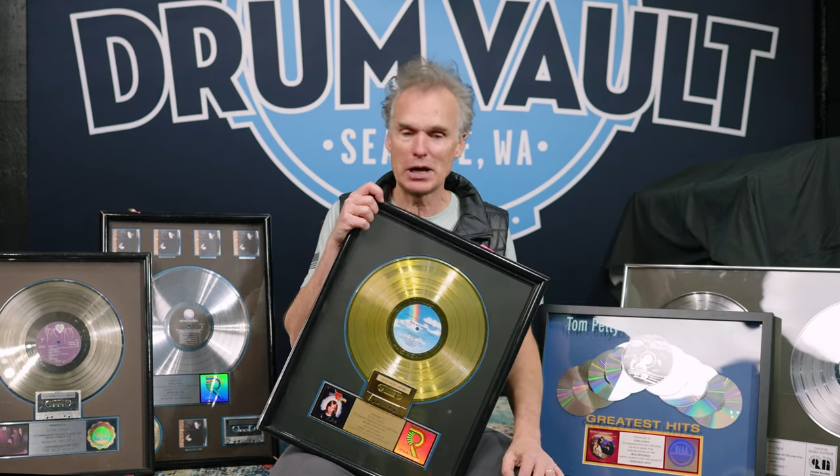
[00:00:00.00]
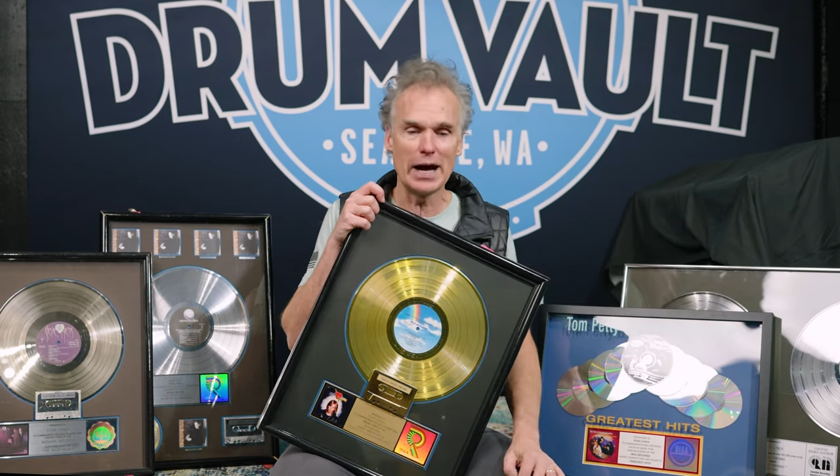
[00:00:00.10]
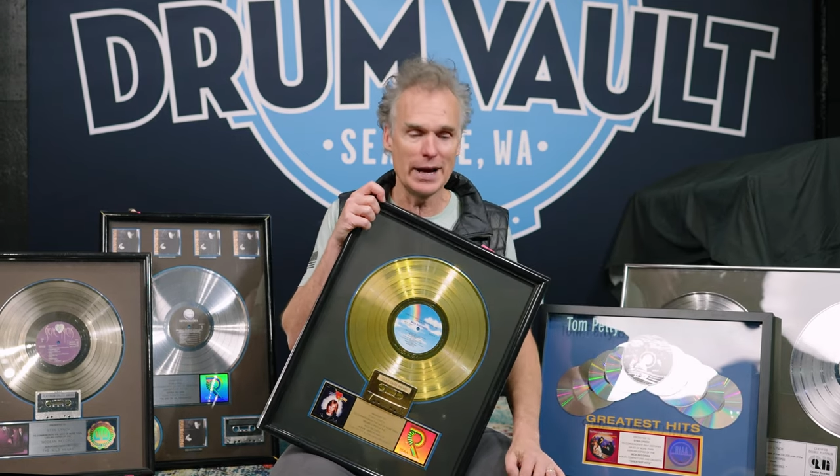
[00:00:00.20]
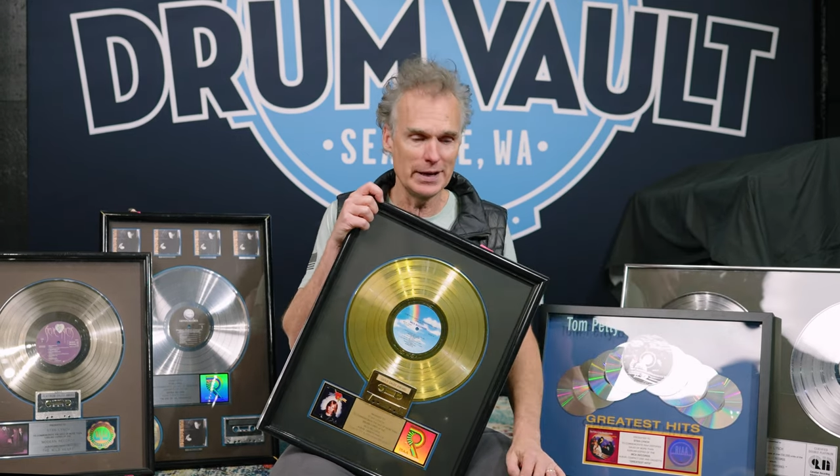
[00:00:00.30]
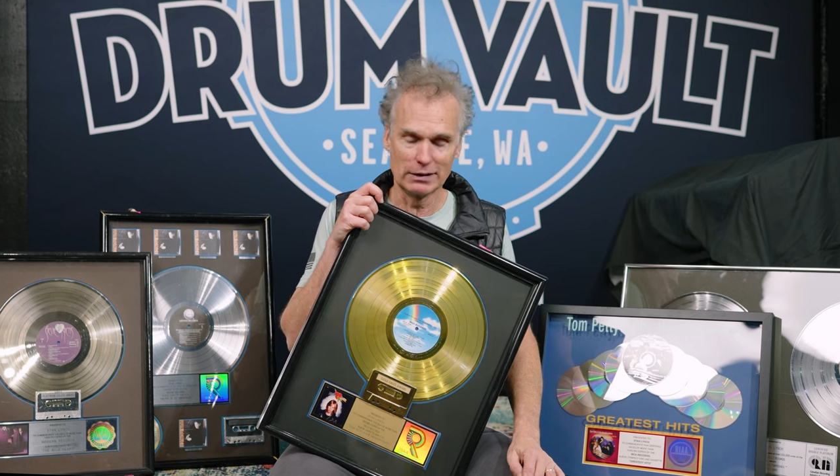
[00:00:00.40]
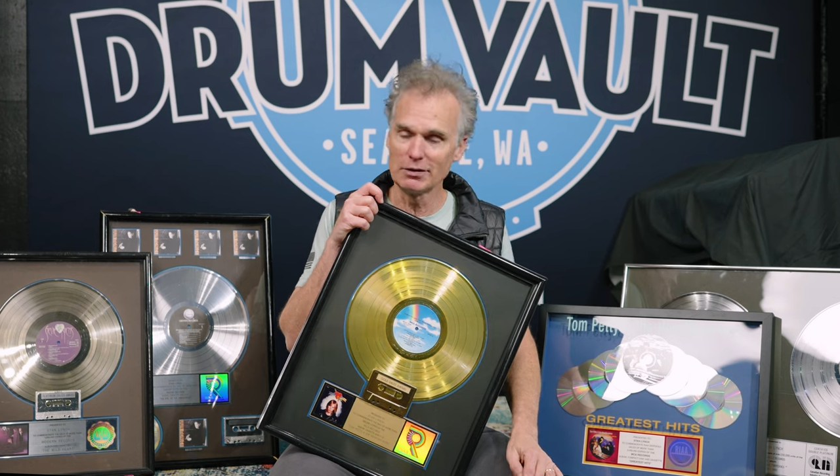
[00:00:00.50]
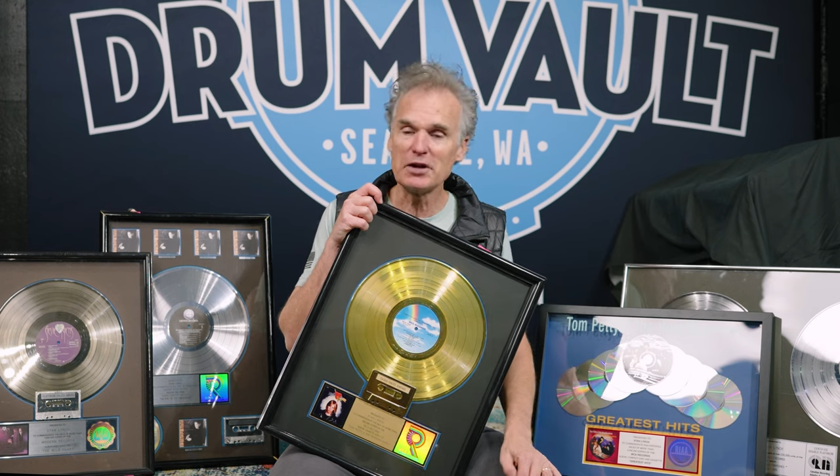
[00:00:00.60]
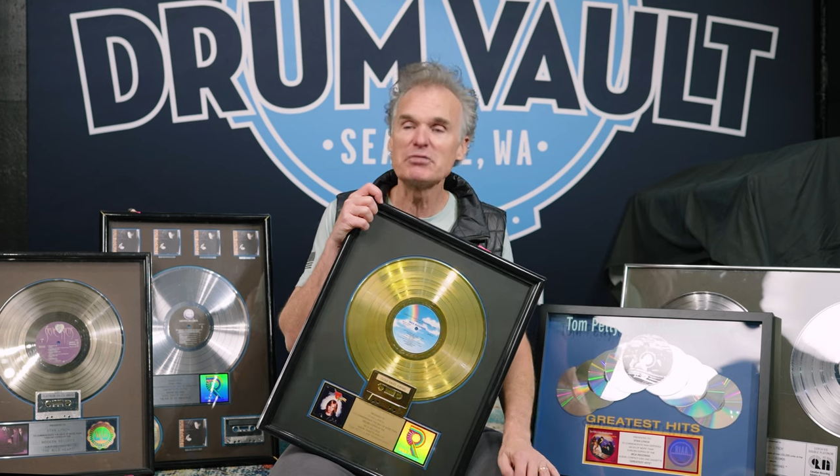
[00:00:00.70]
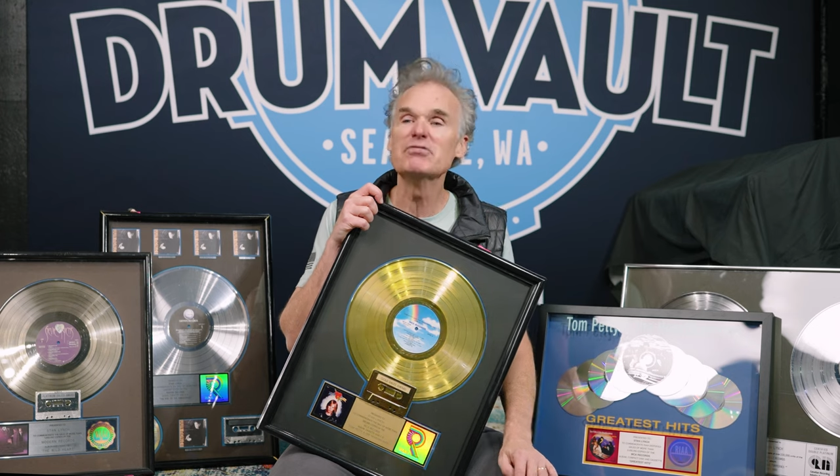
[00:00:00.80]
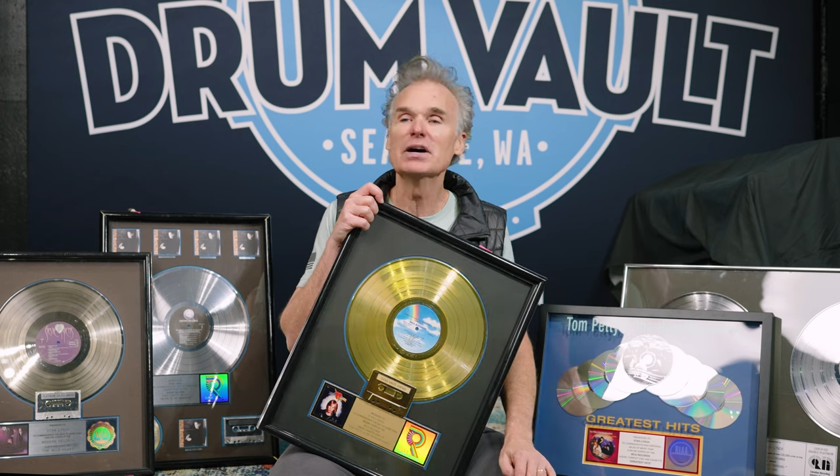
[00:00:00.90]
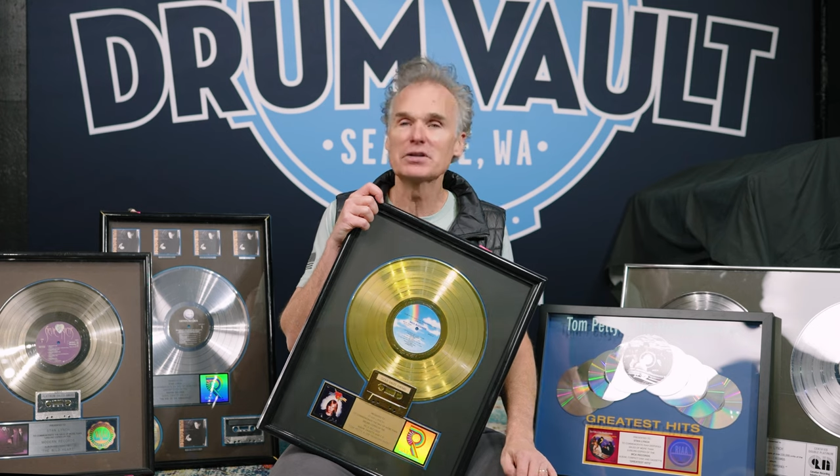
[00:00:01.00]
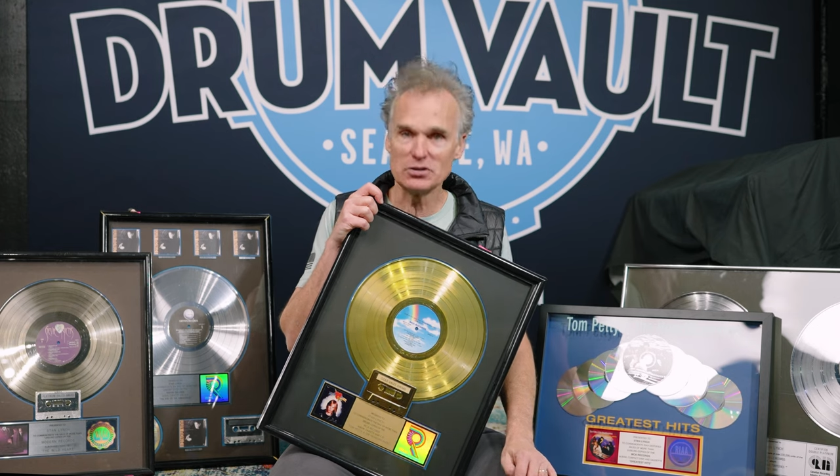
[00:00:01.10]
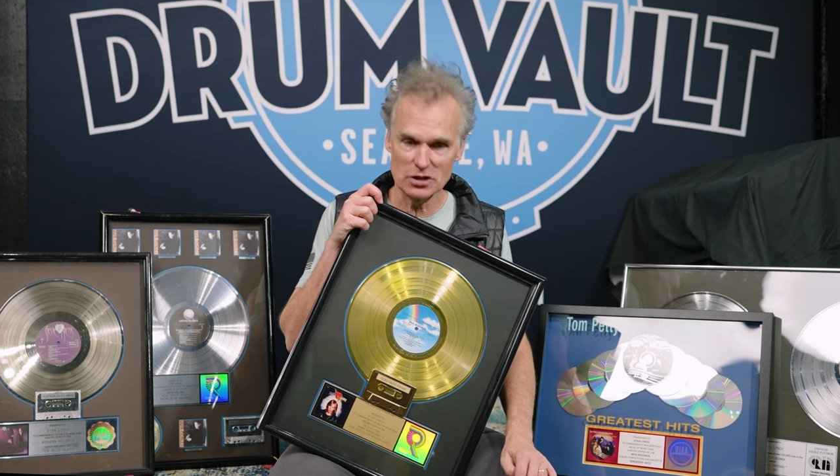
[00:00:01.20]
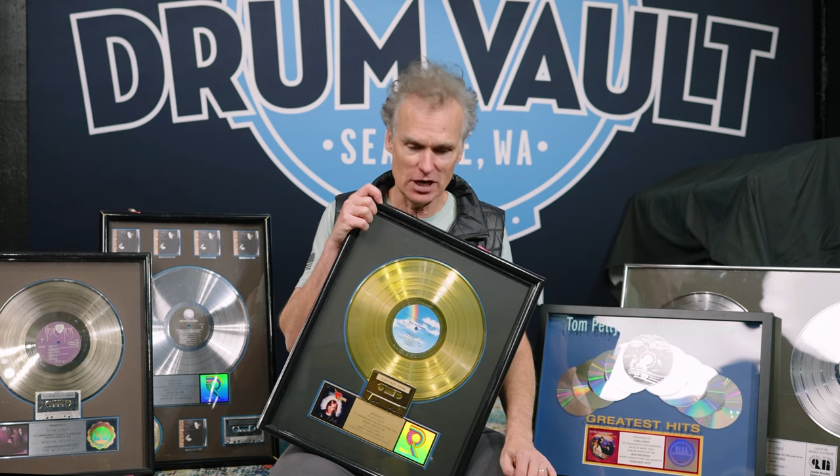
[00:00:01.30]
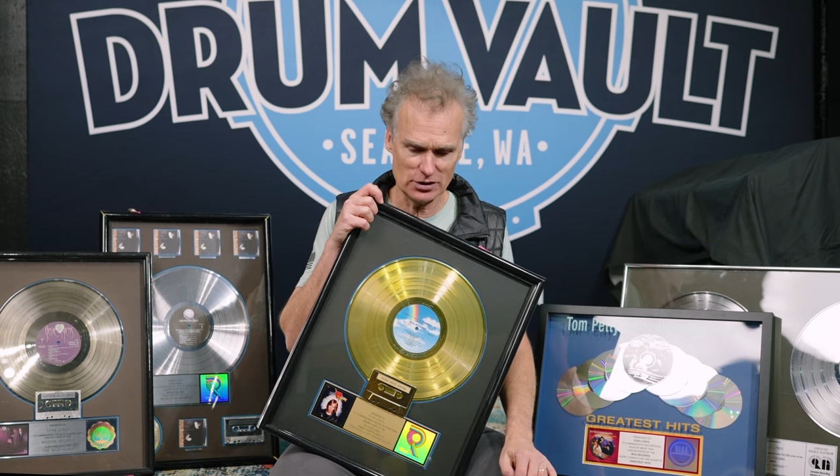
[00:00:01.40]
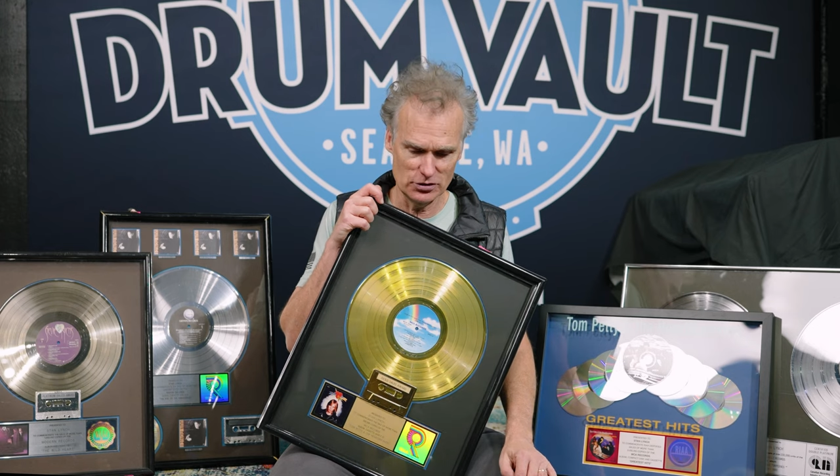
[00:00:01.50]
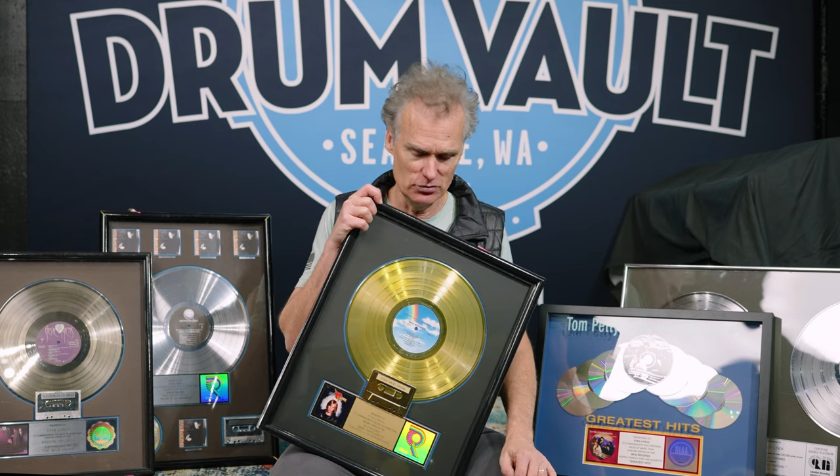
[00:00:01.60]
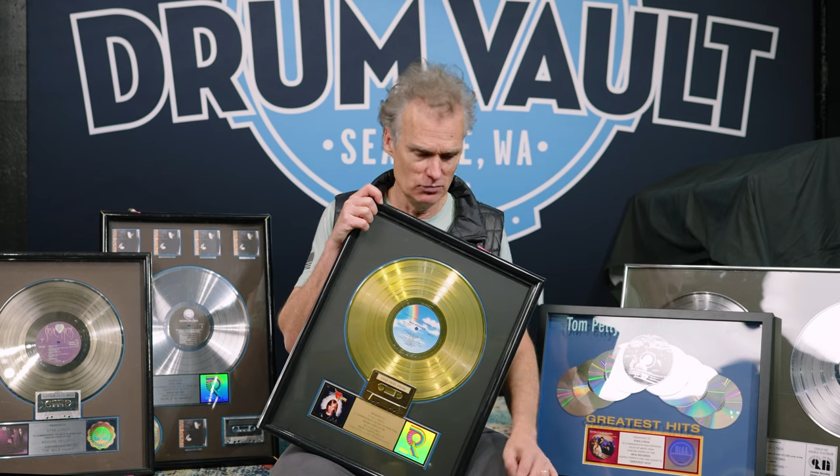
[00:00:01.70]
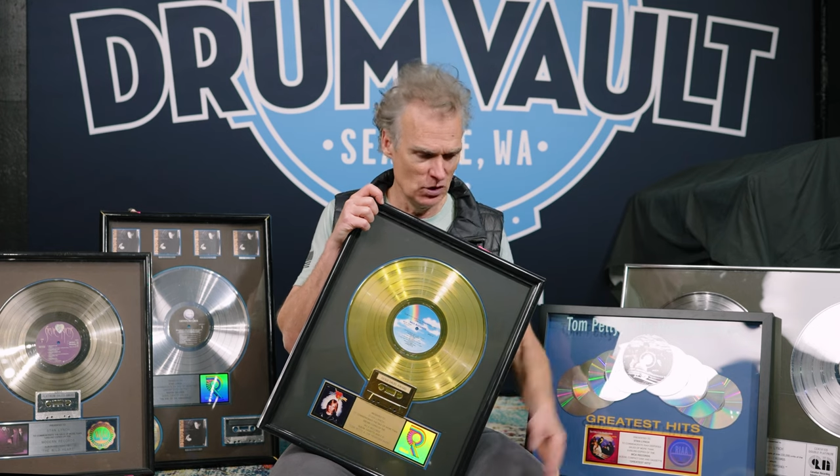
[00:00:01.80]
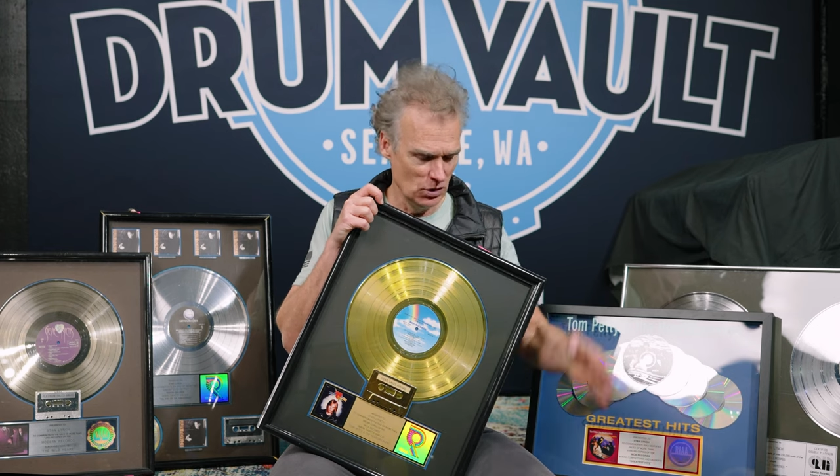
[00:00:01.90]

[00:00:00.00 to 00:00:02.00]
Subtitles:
guy and a lot of fun to talk to.